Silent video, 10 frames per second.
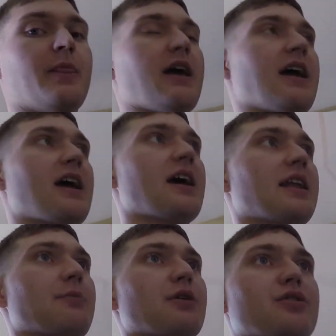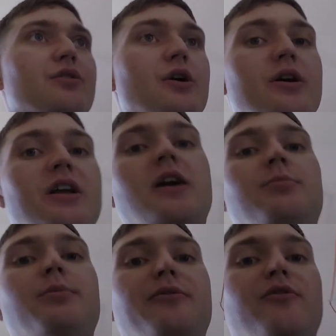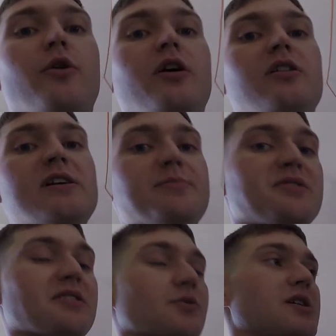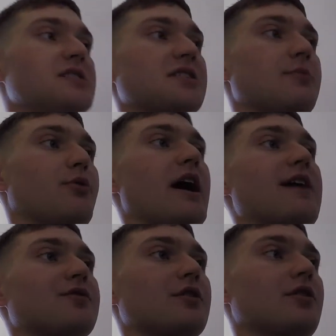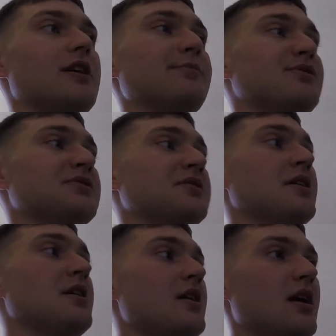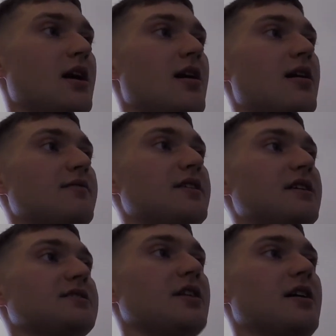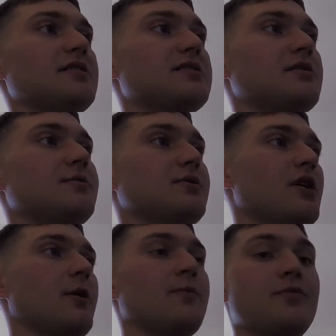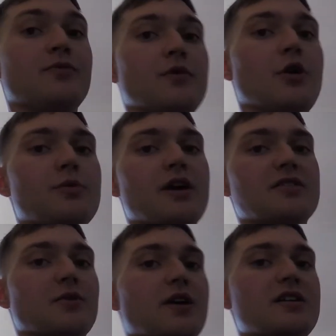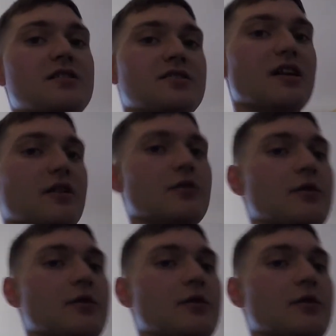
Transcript: And I'm going to throw in a couple before clips as well as a couple after clips of the exhaust. So hope you guys are ready. Stay tuned.